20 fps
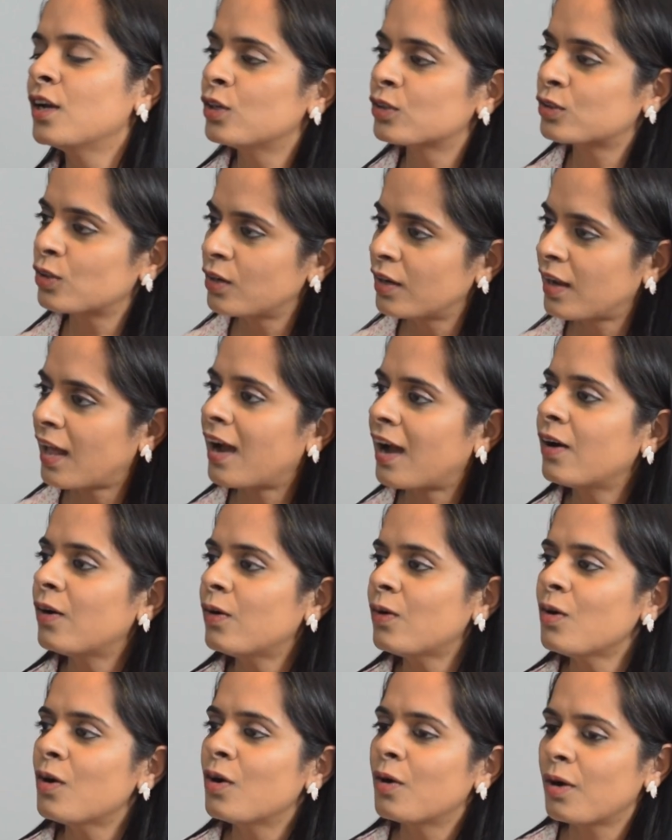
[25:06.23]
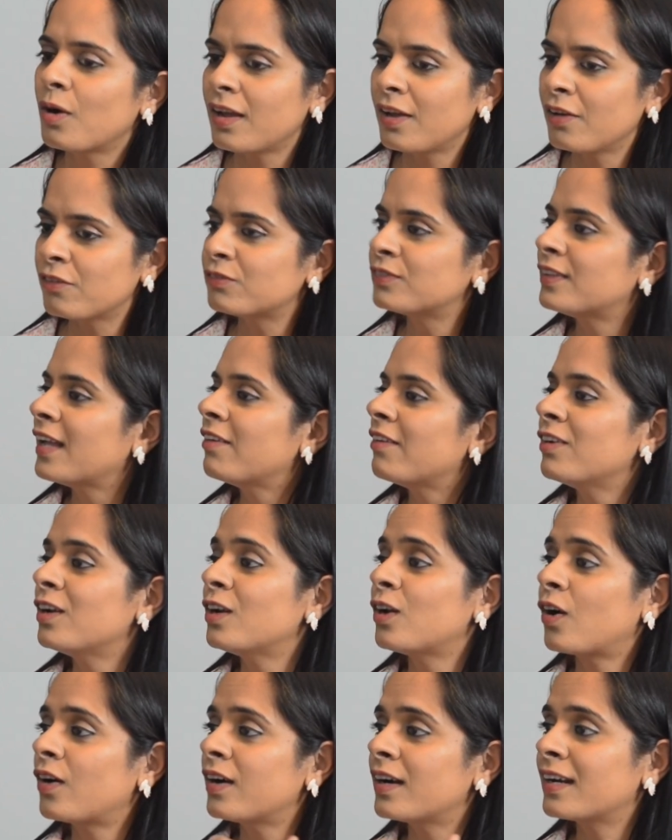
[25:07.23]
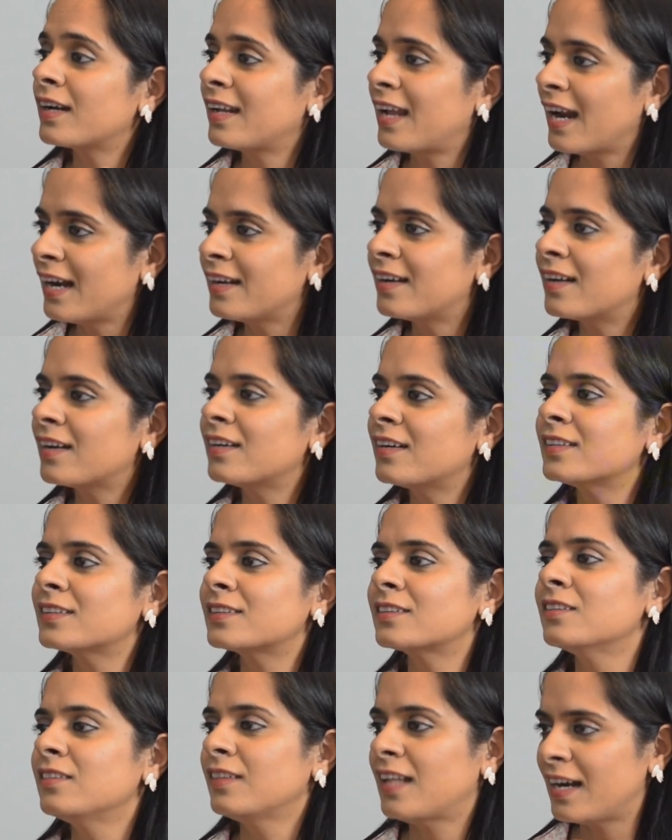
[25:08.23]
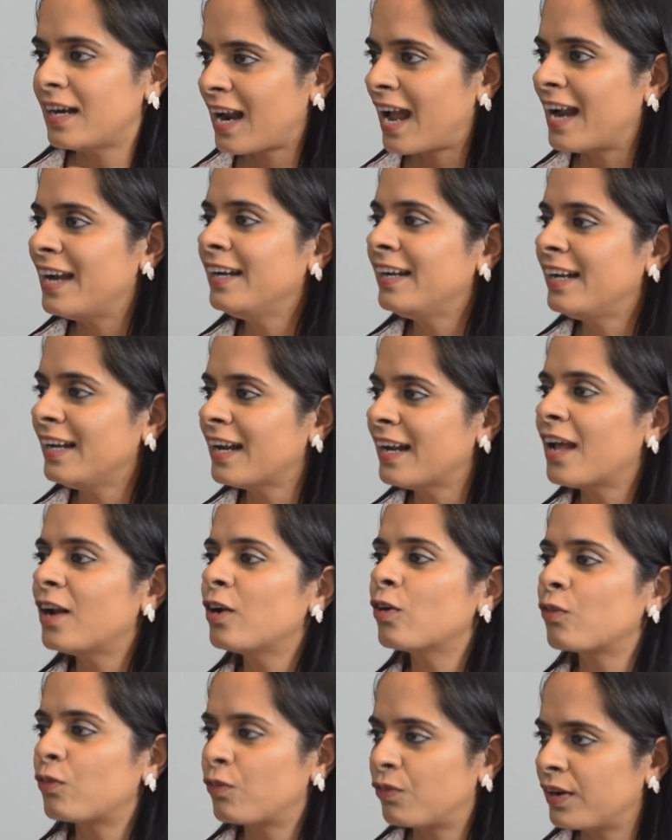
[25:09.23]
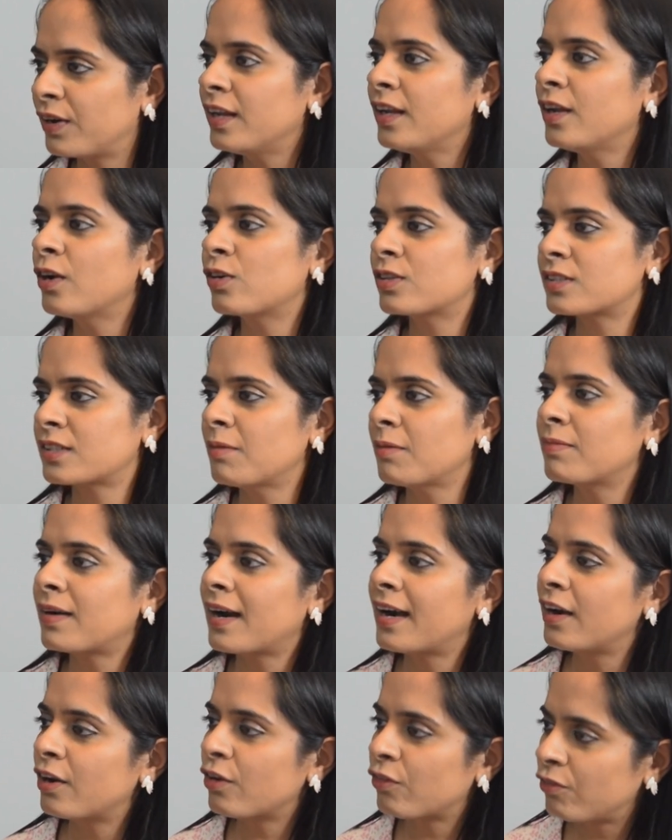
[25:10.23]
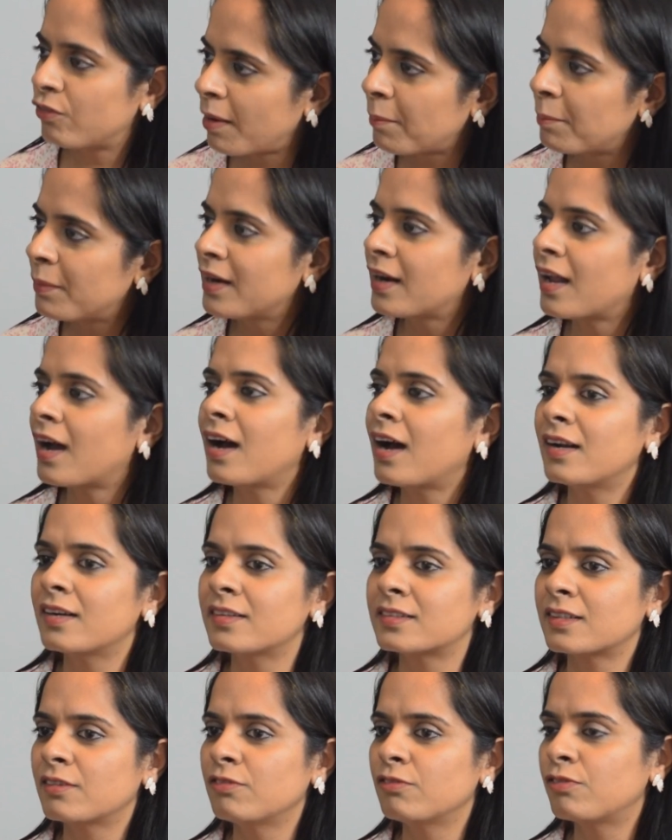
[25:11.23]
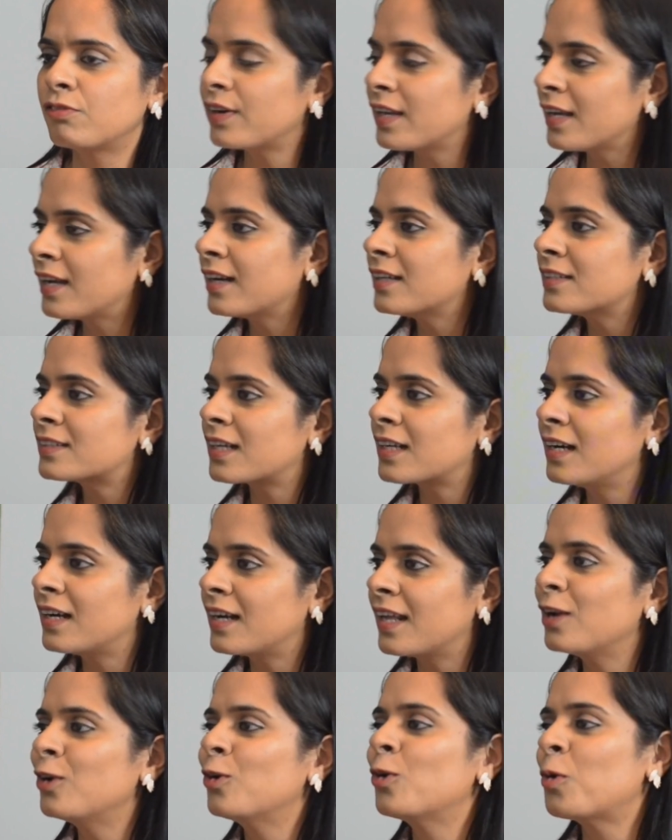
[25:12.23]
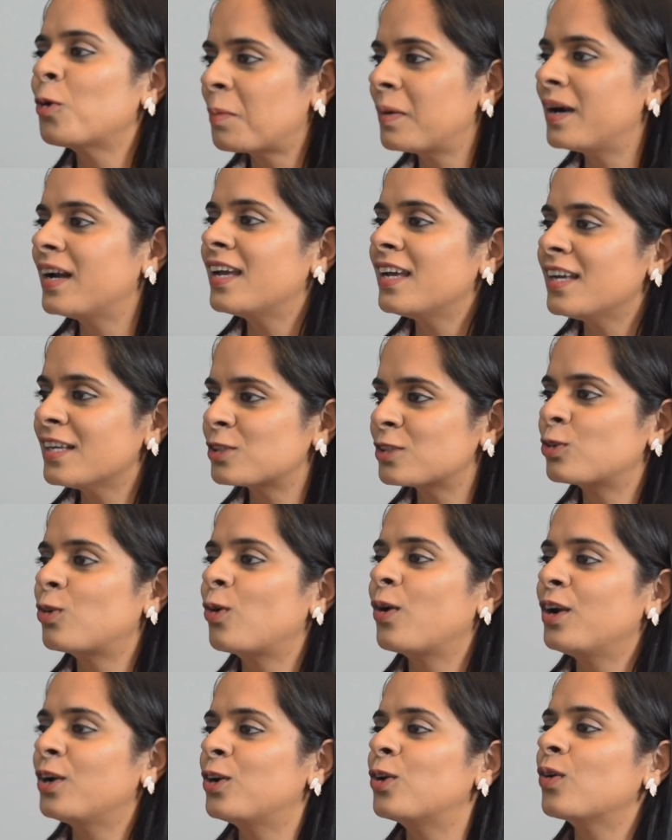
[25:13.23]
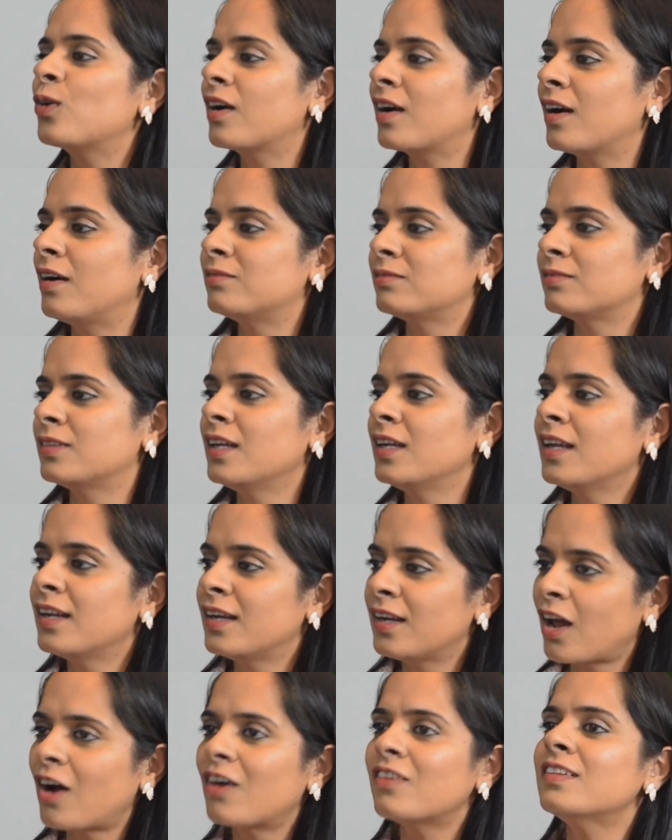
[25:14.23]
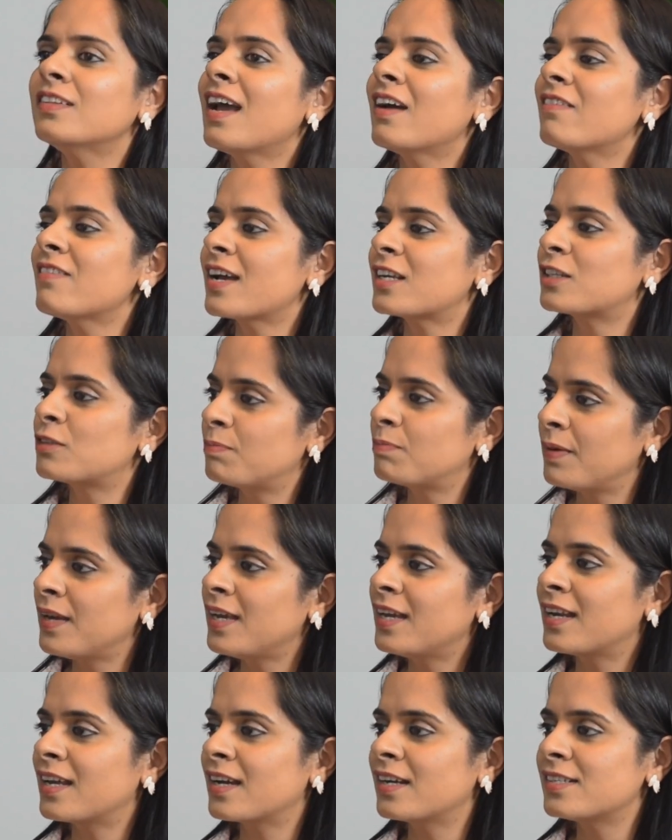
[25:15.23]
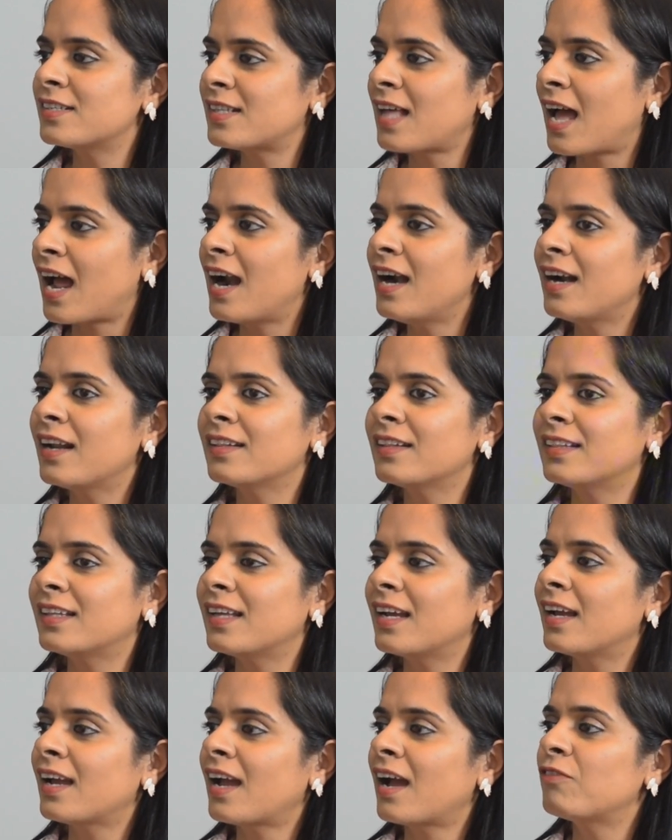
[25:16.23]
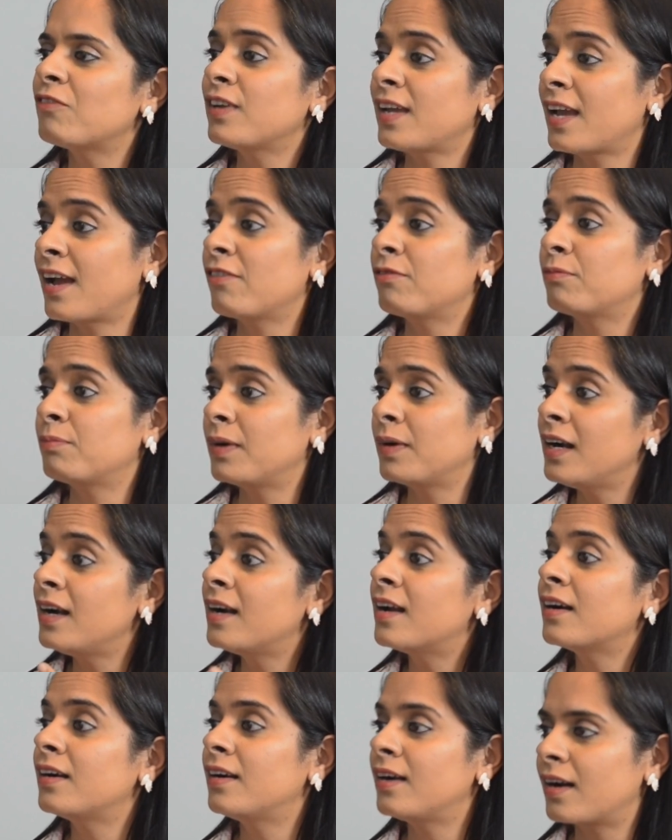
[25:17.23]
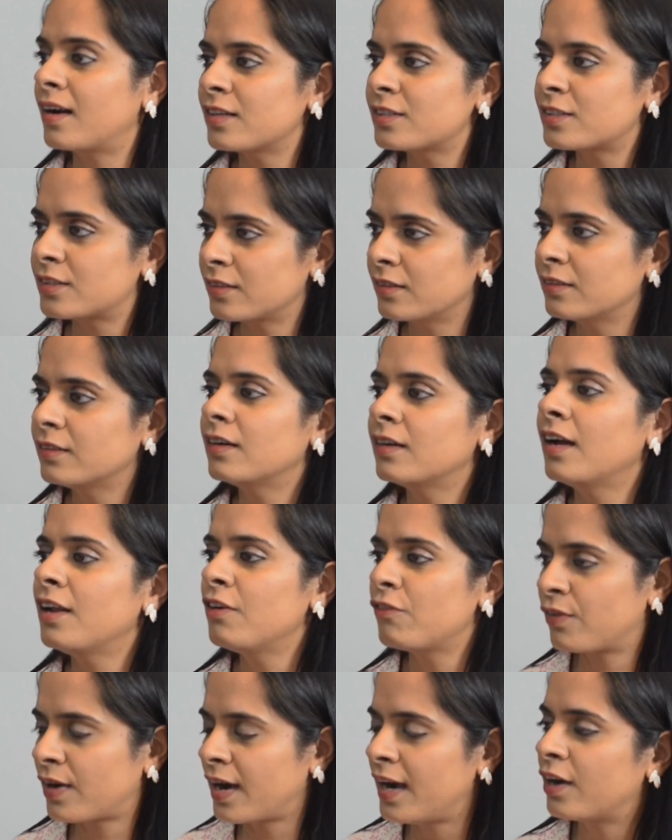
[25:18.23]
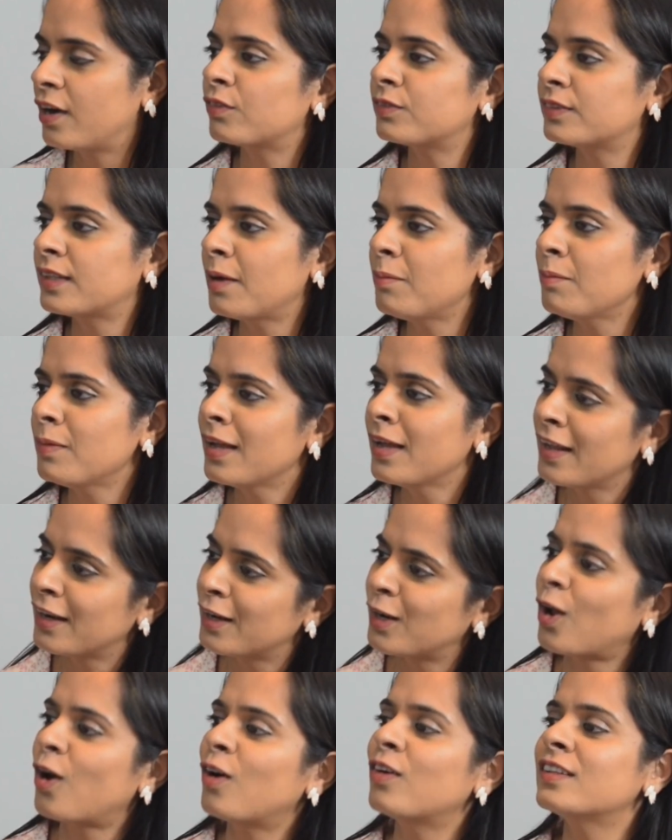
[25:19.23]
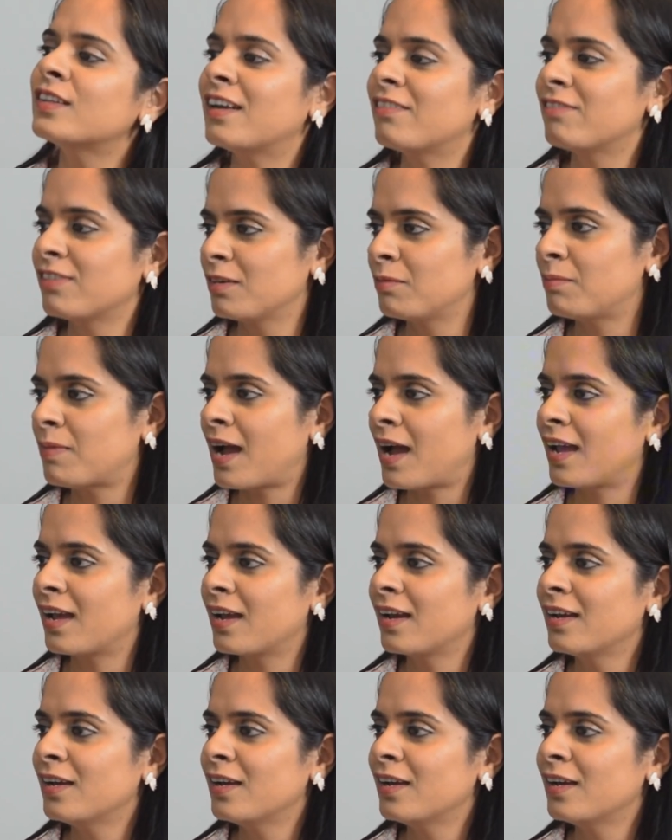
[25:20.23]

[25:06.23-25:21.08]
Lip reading: So now, if they will not get us that 99 of free or some kind of webinar, some free consulting, nobody is going to come. Now they have experienced that, we have built a trust in front of them, now they will buy.